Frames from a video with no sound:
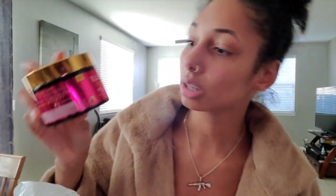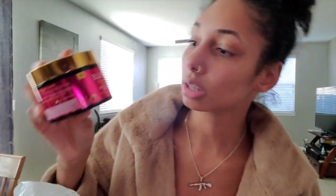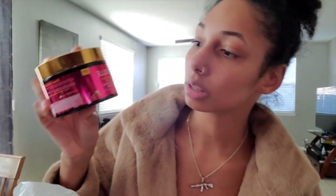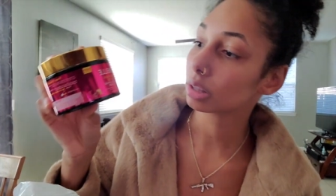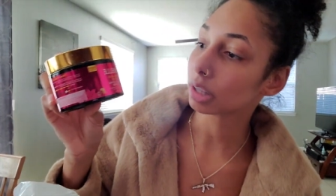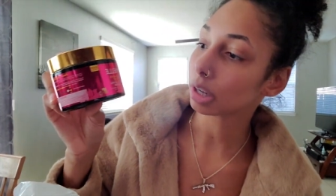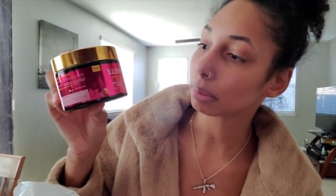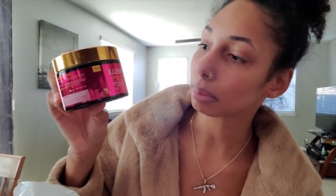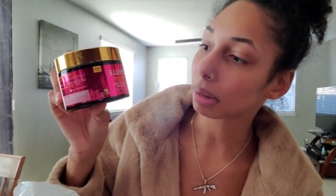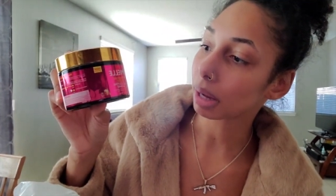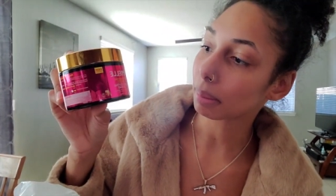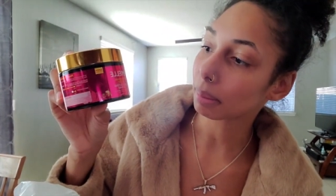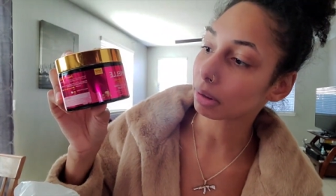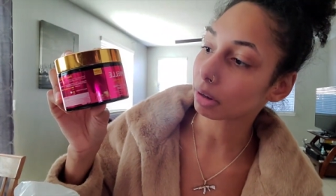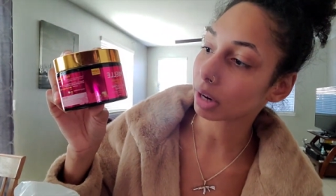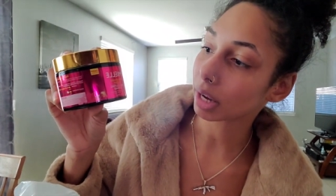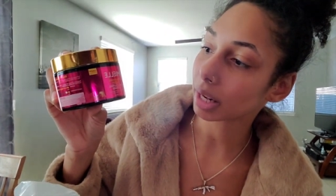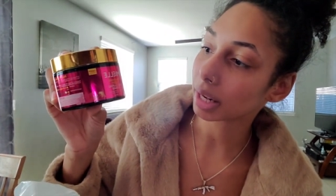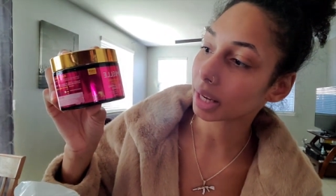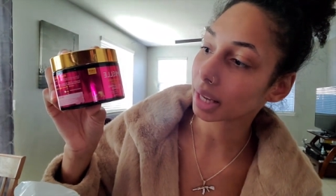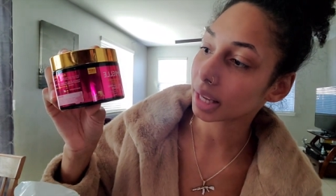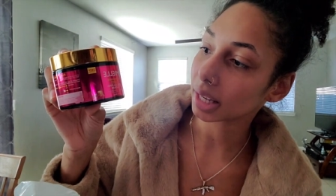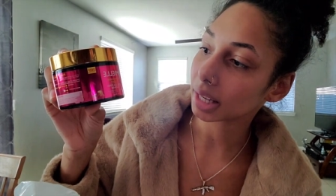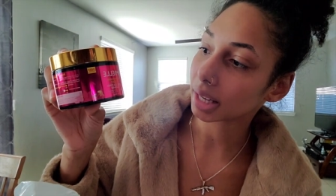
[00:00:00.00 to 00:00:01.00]
their
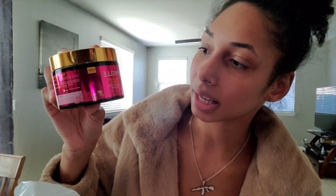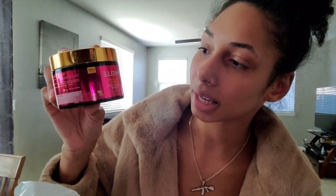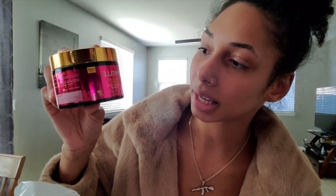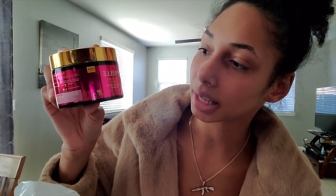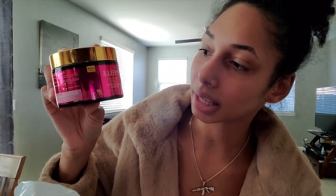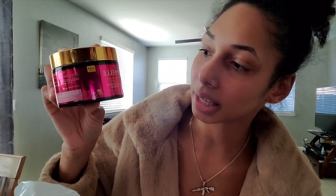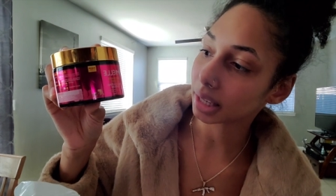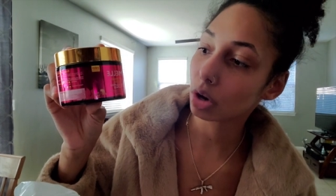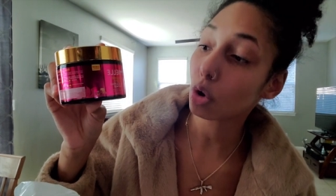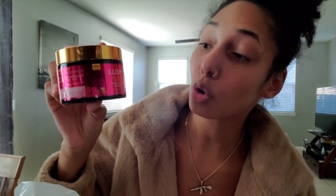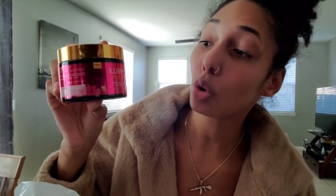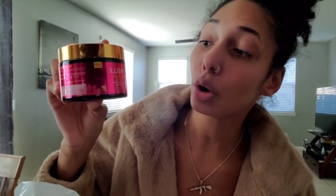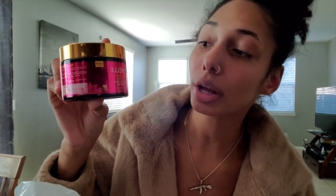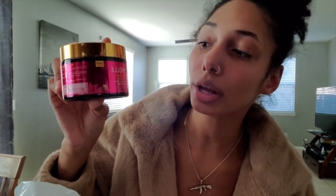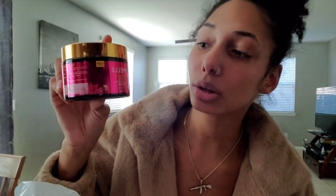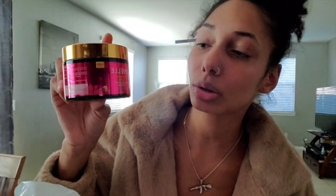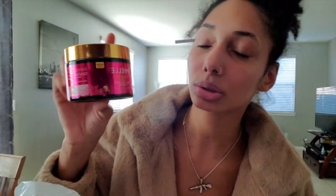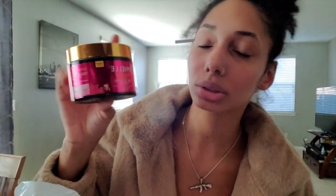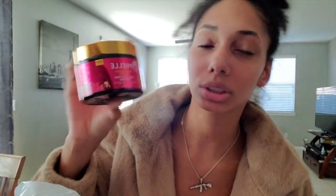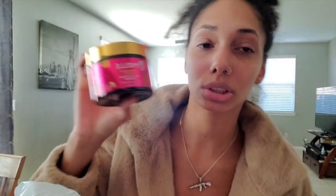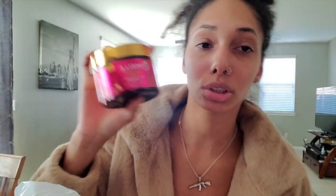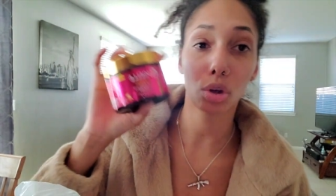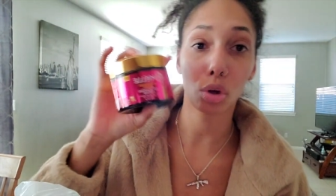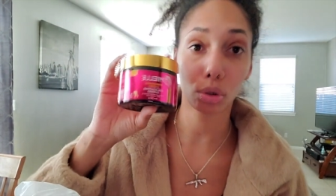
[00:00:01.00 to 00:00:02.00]
pomegranate and honey coil
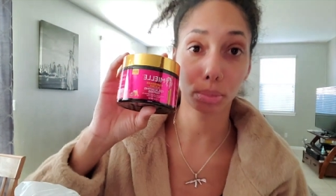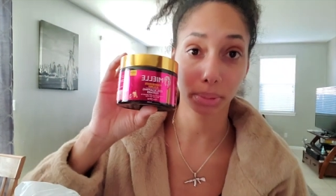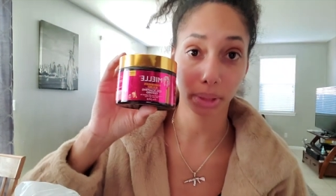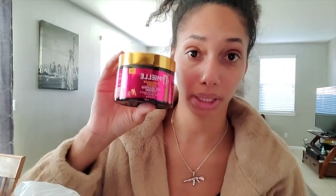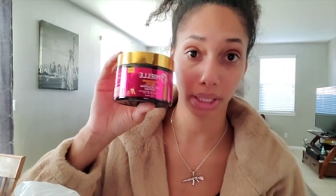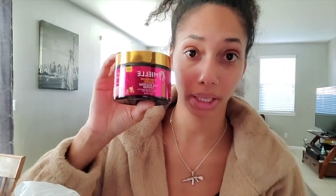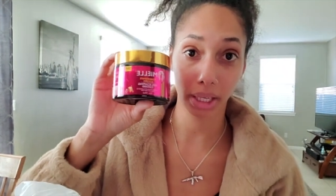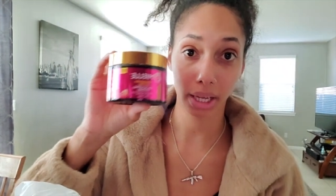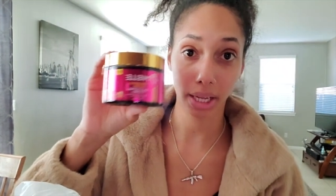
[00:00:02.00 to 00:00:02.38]
sculpting